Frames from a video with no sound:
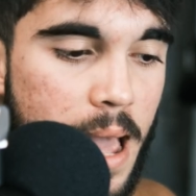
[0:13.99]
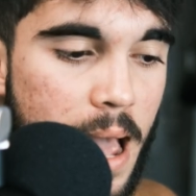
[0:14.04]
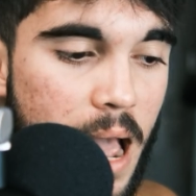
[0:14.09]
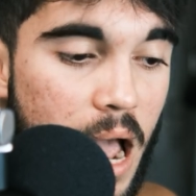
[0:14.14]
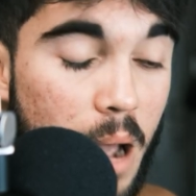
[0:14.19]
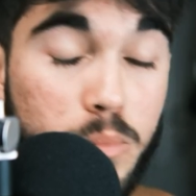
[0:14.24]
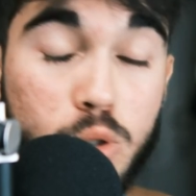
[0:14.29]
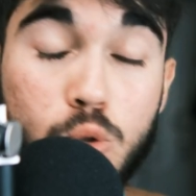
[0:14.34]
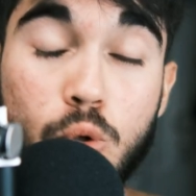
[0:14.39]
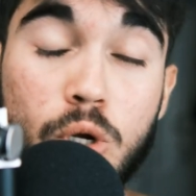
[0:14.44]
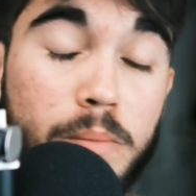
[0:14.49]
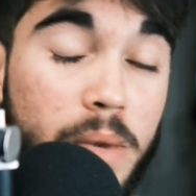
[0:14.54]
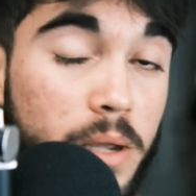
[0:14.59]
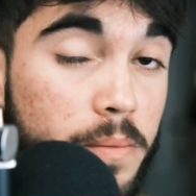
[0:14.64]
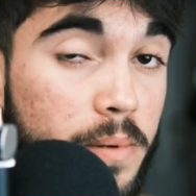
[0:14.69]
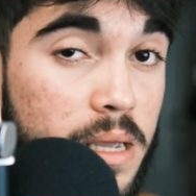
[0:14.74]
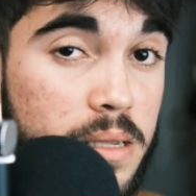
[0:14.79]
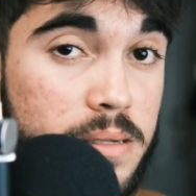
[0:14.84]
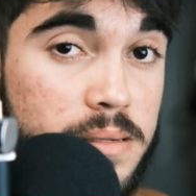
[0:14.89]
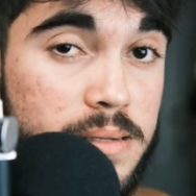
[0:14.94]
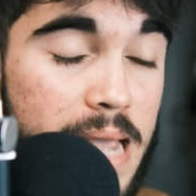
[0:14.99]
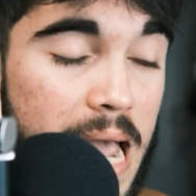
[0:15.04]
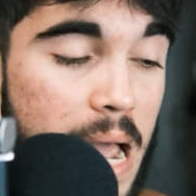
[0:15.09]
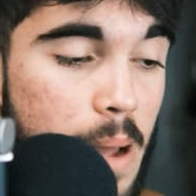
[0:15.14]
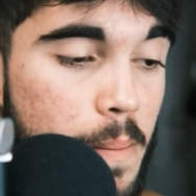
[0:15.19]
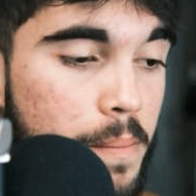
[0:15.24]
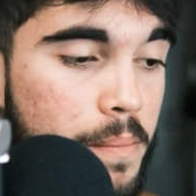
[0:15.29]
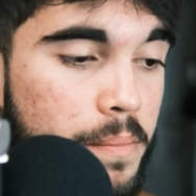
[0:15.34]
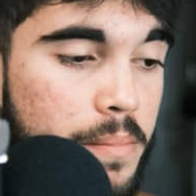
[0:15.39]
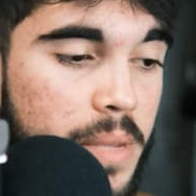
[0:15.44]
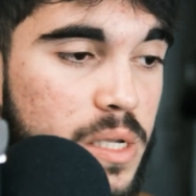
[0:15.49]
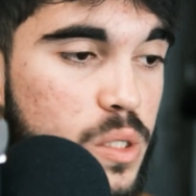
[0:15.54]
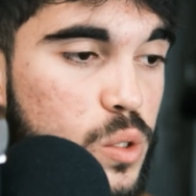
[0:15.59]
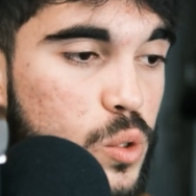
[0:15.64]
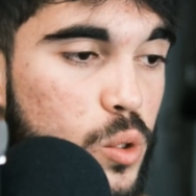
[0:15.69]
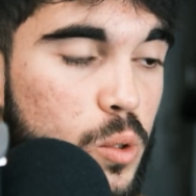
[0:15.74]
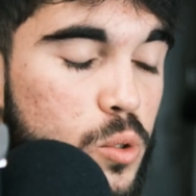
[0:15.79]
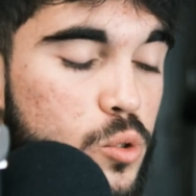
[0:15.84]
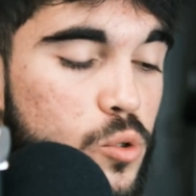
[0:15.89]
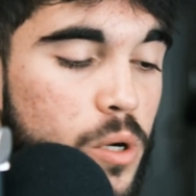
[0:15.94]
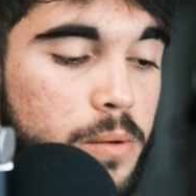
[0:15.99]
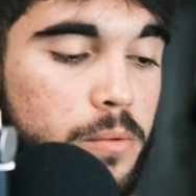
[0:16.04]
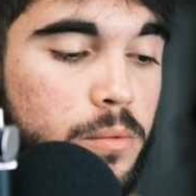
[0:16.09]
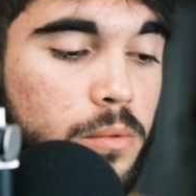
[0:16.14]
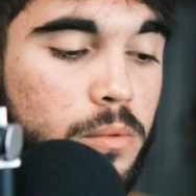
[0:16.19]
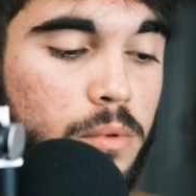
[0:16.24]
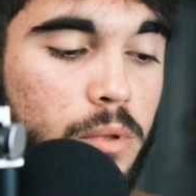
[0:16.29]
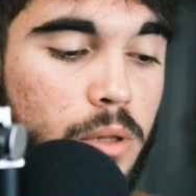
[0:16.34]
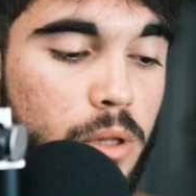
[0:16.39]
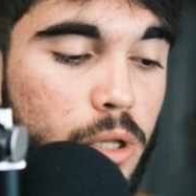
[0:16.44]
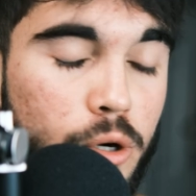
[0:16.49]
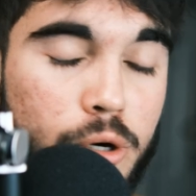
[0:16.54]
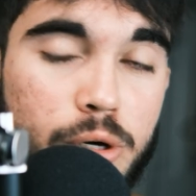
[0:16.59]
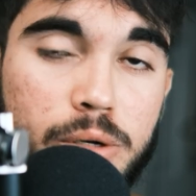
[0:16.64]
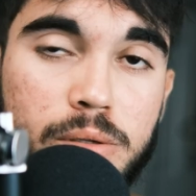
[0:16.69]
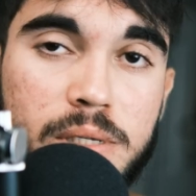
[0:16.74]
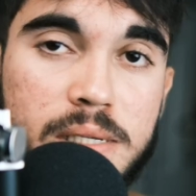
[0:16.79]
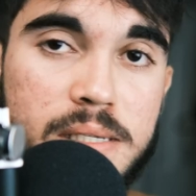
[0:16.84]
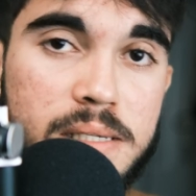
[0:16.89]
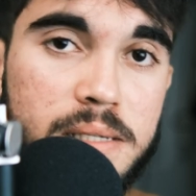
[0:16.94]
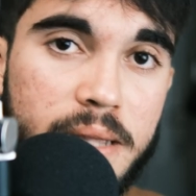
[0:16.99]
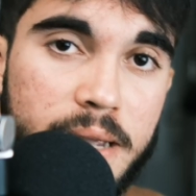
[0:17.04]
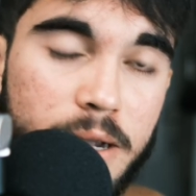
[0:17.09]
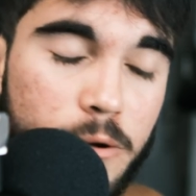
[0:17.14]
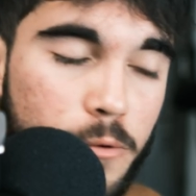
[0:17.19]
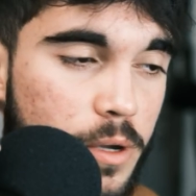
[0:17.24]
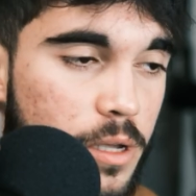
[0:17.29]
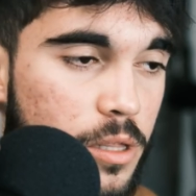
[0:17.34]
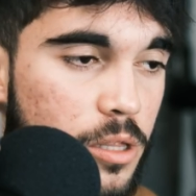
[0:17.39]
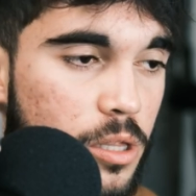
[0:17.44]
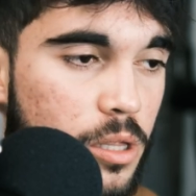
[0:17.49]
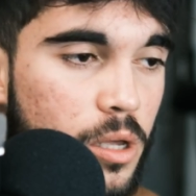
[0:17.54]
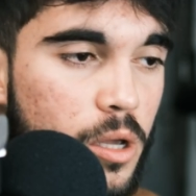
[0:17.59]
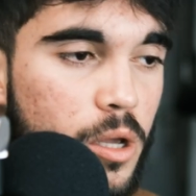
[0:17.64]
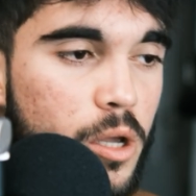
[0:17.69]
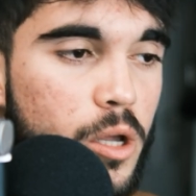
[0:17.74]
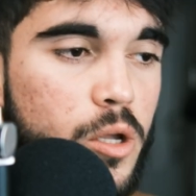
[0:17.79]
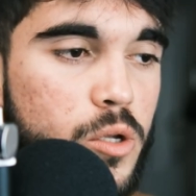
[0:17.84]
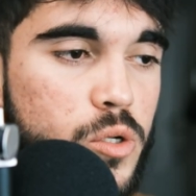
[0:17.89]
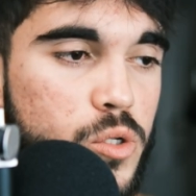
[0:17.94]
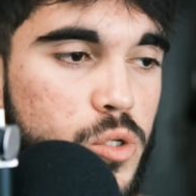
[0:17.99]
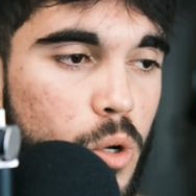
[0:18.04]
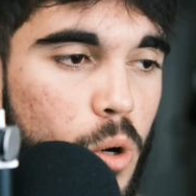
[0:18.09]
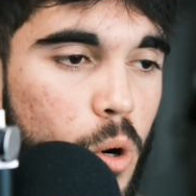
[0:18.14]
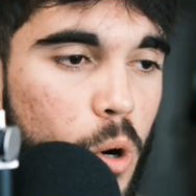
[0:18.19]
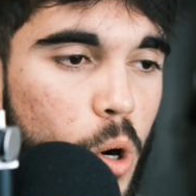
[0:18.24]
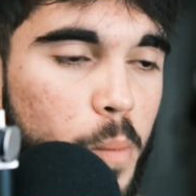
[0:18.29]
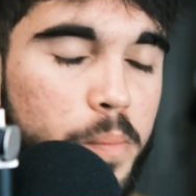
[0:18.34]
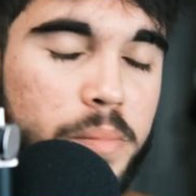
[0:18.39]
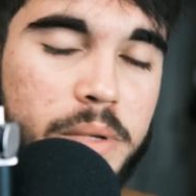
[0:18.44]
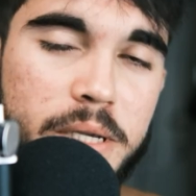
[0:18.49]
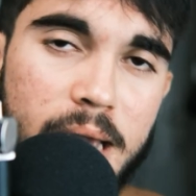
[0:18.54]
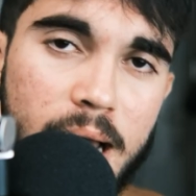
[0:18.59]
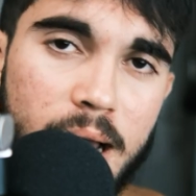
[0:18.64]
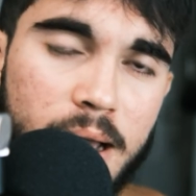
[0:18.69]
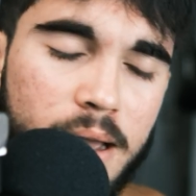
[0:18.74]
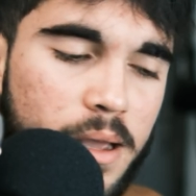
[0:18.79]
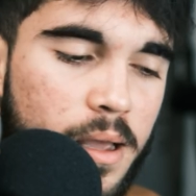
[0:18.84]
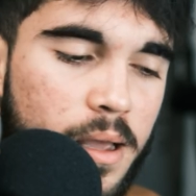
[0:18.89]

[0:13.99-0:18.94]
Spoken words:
I'm doing my best. I'm still trying to learn this language. So yeah,